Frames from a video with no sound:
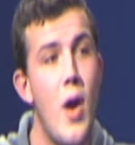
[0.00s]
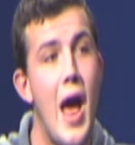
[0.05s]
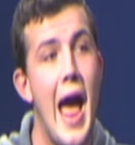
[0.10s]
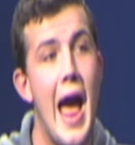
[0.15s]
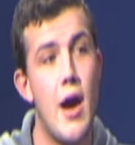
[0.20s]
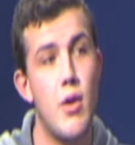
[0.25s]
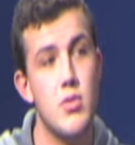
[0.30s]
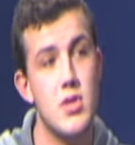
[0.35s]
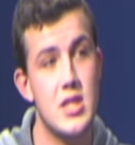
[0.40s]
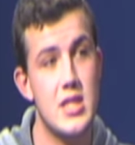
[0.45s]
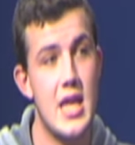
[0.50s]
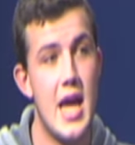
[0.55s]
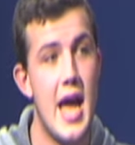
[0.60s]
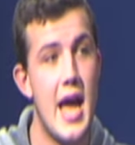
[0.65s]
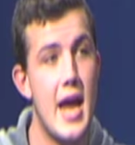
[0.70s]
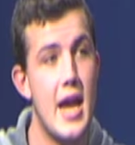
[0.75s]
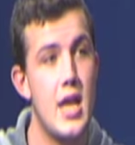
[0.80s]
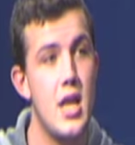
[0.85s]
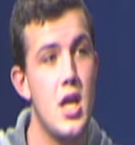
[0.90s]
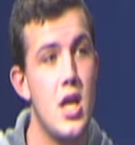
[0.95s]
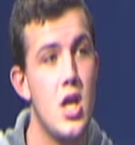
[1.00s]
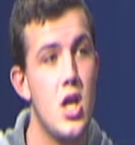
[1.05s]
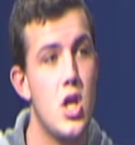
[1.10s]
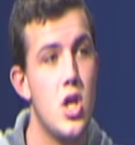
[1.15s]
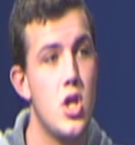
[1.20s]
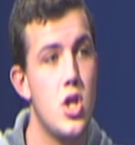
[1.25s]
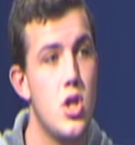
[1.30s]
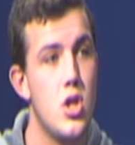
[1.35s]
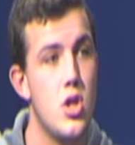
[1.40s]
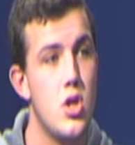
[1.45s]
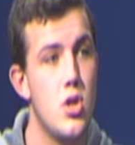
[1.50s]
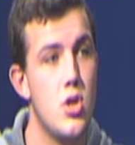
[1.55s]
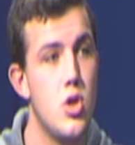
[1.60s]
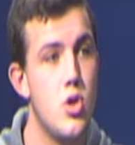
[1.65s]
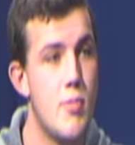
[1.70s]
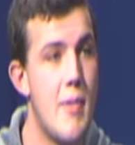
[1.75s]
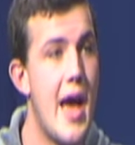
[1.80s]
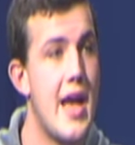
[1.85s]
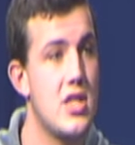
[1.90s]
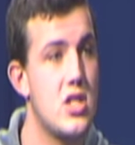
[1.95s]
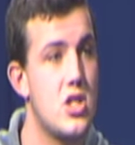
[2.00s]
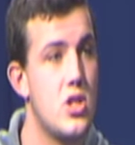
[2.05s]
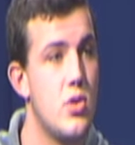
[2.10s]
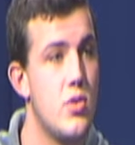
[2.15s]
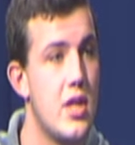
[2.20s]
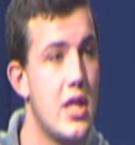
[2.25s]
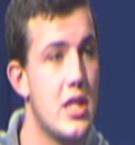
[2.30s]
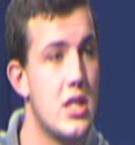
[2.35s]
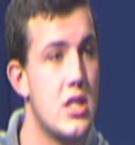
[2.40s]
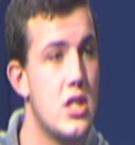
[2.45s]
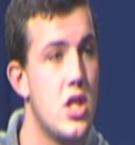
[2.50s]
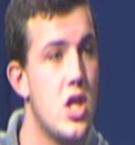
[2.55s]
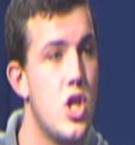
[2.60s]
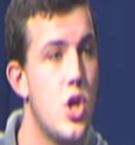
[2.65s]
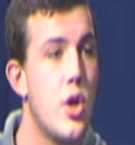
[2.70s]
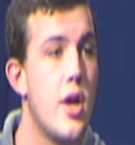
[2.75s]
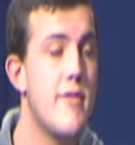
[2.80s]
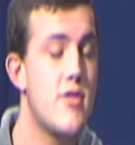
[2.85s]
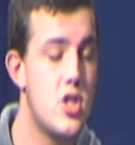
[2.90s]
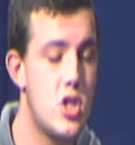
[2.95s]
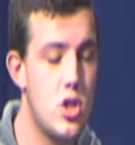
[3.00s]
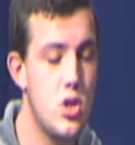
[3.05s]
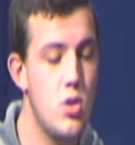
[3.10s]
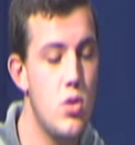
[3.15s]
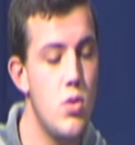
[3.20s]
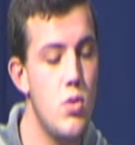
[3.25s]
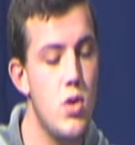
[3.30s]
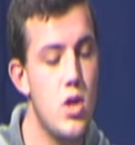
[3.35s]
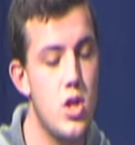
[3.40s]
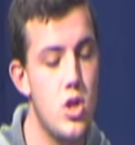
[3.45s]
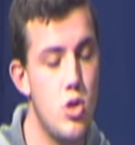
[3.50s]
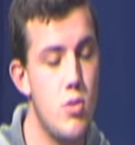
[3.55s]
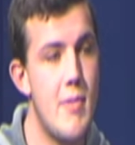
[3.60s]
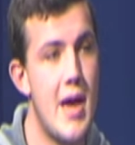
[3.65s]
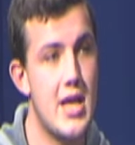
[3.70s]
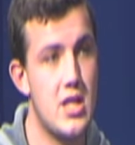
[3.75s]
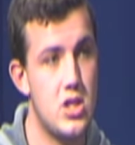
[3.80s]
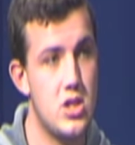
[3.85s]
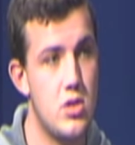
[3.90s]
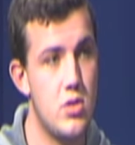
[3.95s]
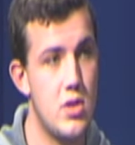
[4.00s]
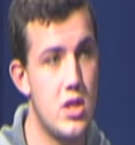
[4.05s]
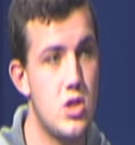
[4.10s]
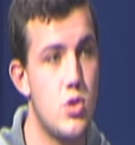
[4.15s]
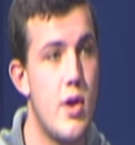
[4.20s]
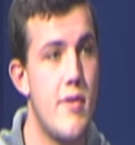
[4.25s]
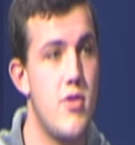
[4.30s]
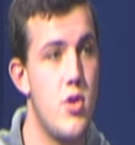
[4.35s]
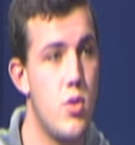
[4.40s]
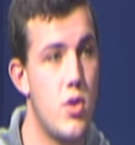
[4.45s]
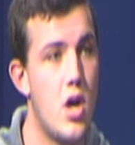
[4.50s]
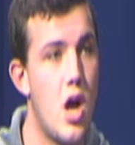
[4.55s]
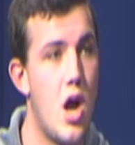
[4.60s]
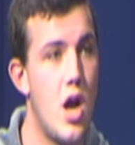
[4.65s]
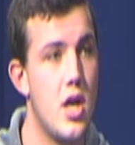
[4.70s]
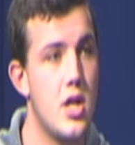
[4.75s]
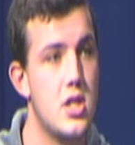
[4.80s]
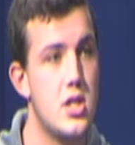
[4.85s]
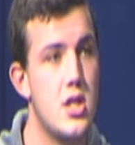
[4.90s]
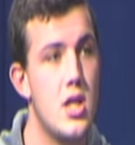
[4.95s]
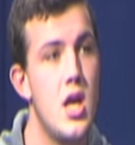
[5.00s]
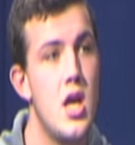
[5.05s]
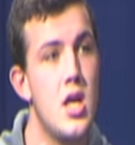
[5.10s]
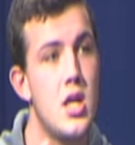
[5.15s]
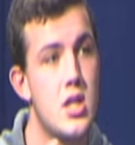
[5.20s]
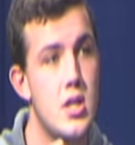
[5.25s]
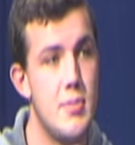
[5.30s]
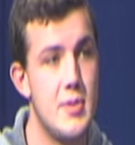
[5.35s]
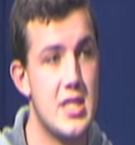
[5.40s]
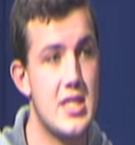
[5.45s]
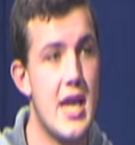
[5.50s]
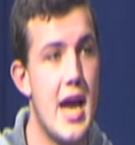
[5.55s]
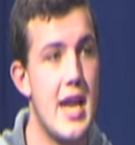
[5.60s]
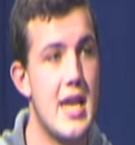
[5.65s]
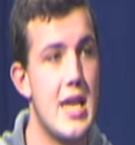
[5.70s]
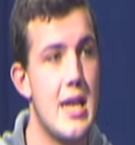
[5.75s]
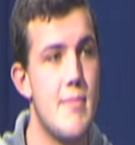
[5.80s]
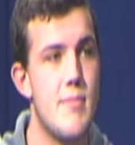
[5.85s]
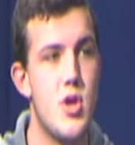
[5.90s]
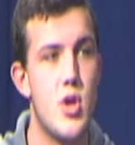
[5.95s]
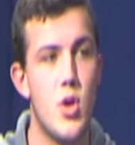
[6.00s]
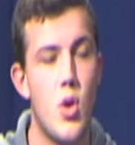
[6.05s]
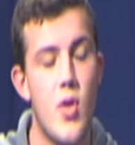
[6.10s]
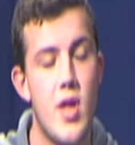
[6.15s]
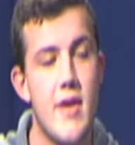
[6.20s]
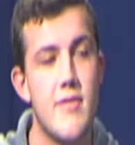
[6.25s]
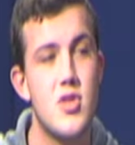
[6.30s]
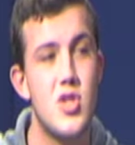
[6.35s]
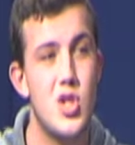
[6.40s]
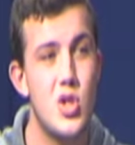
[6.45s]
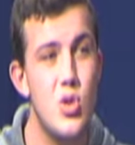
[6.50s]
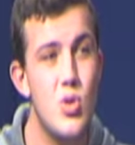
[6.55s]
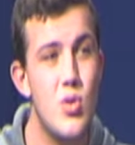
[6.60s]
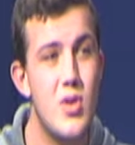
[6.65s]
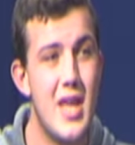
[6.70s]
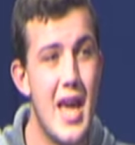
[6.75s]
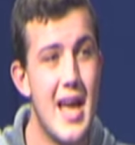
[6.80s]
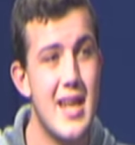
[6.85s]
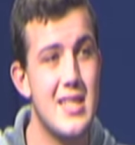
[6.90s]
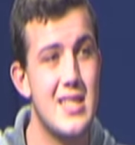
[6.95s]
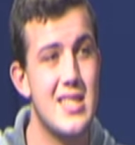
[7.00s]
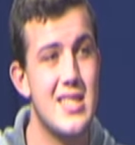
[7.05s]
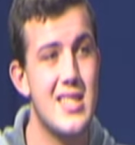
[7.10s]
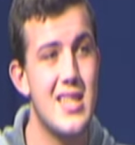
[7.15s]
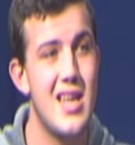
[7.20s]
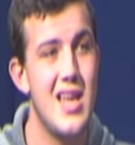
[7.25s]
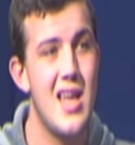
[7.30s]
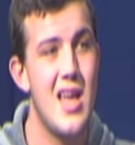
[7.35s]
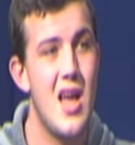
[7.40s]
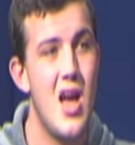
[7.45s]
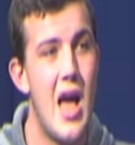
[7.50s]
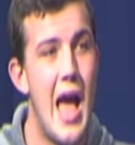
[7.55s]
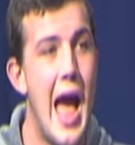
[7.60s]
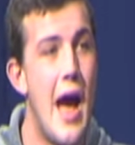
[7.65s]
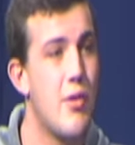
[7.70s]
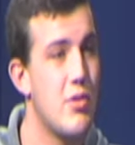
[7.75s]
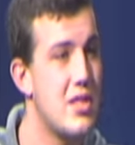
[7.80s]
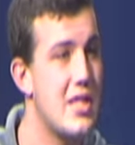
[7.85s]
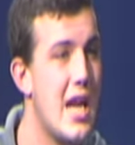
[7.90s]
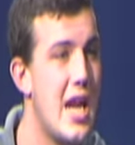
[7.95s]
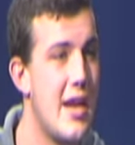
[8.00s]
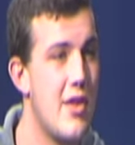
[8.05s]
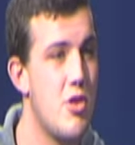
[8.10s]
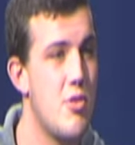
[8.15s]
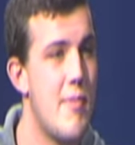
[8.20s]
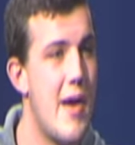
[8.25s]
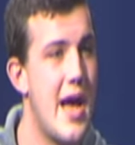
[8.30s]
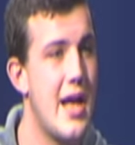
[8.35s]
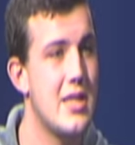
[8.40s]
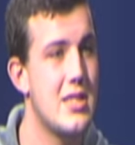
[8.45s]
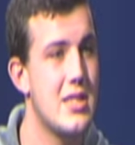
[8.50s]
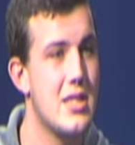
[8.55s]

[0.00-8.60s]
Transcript: outside UMass students. You can have 2 UMass students who have U cards to be signed in, but you can only have 2 guests outside of UMass.